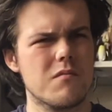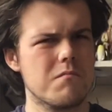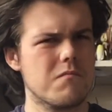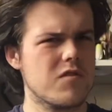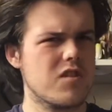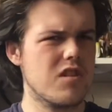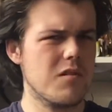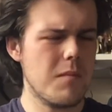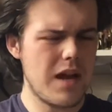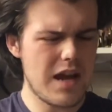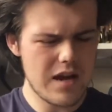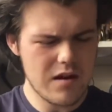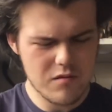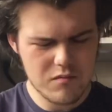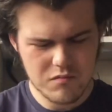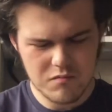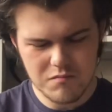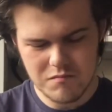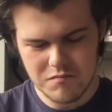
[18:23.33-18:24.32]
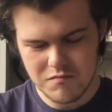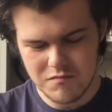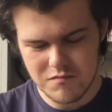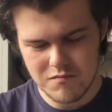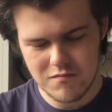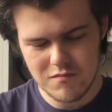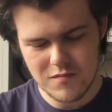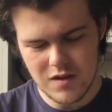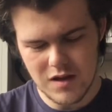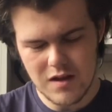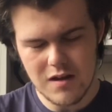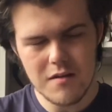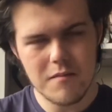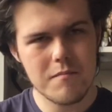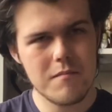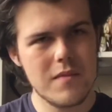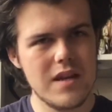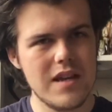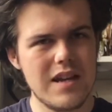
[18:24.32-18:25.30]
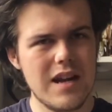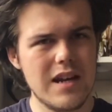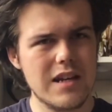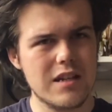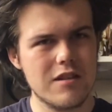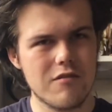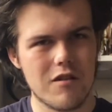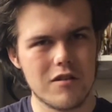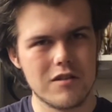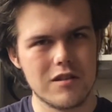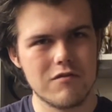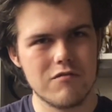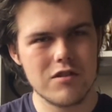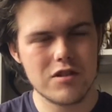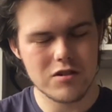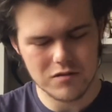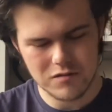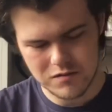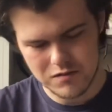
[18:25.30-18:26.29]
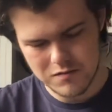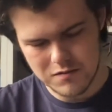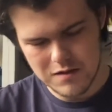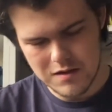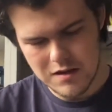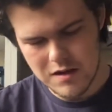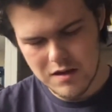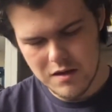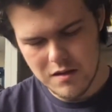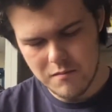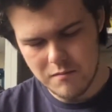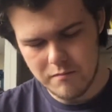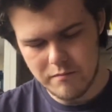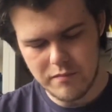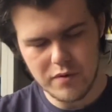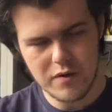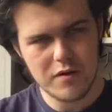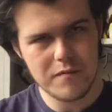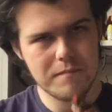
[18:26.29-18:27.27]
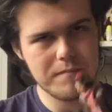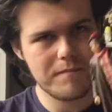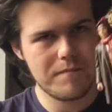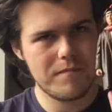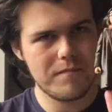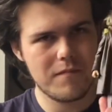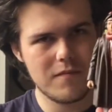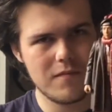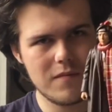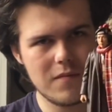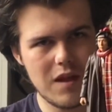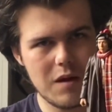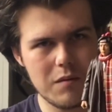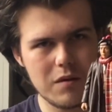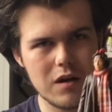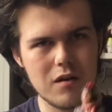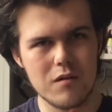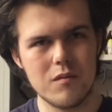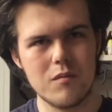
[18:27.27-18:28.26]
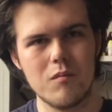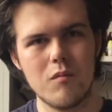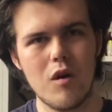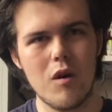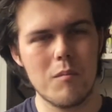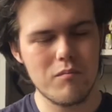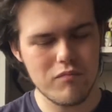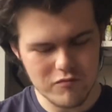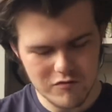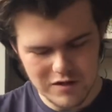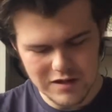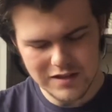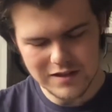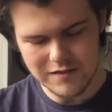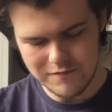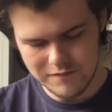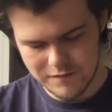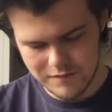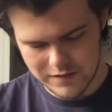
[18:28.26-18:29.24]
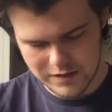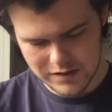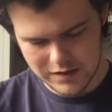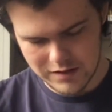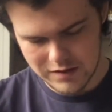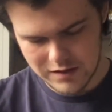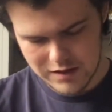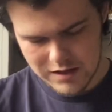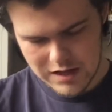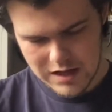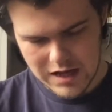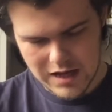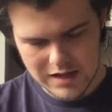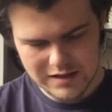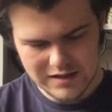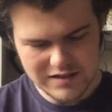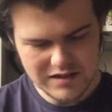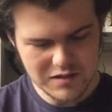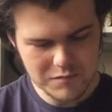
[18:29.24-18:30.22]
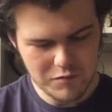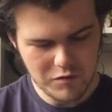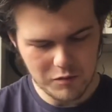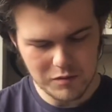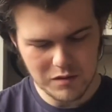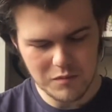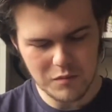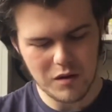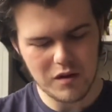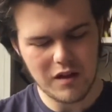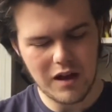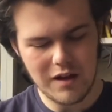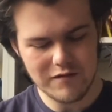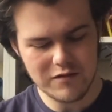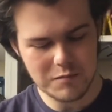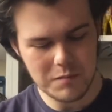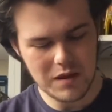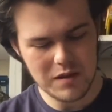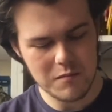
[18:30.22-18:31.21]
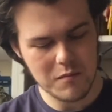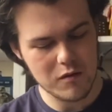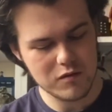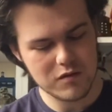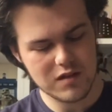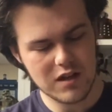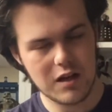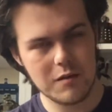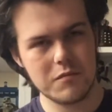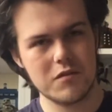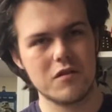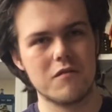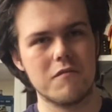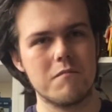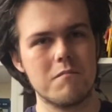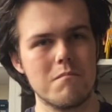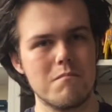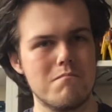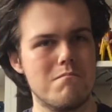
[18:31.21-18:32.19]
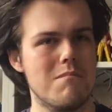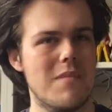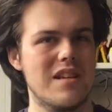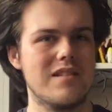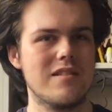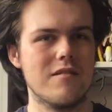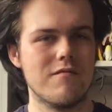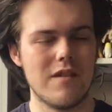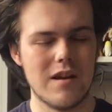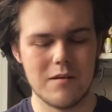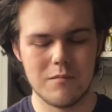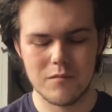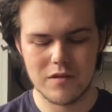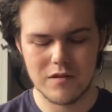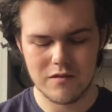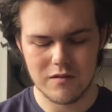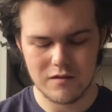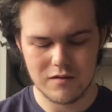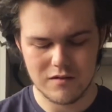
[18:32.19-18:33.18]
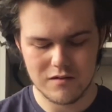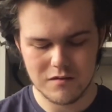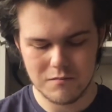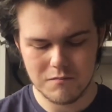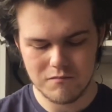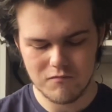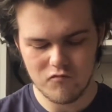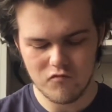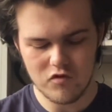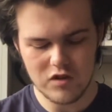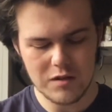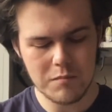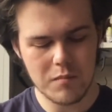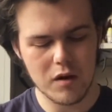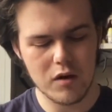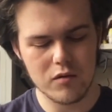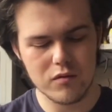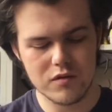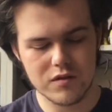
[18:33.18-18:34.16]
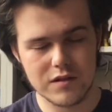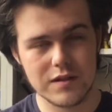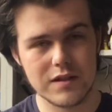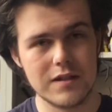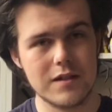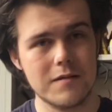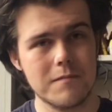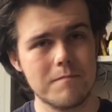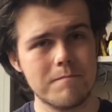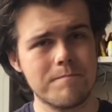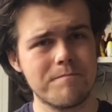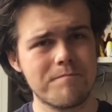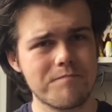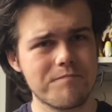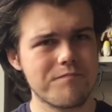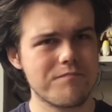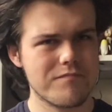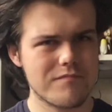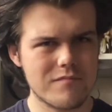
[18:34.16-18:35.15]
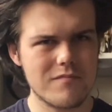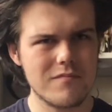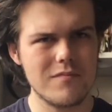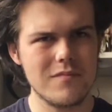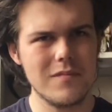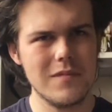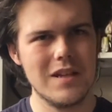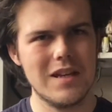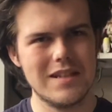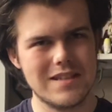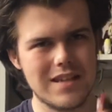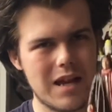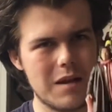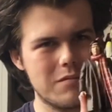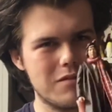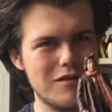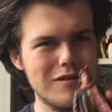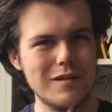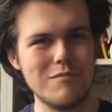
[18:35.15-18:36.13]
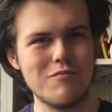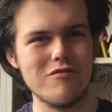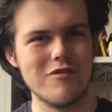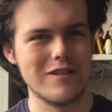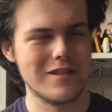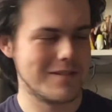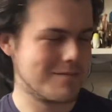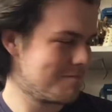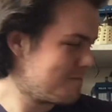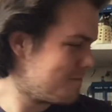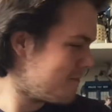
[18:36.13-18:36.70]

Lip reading: somehow inaccurate on the originals. But there we go. What a brilliant figure. This is probably the one I've spent the most time sort of messing around with and reposing. It's absolutely brilliant.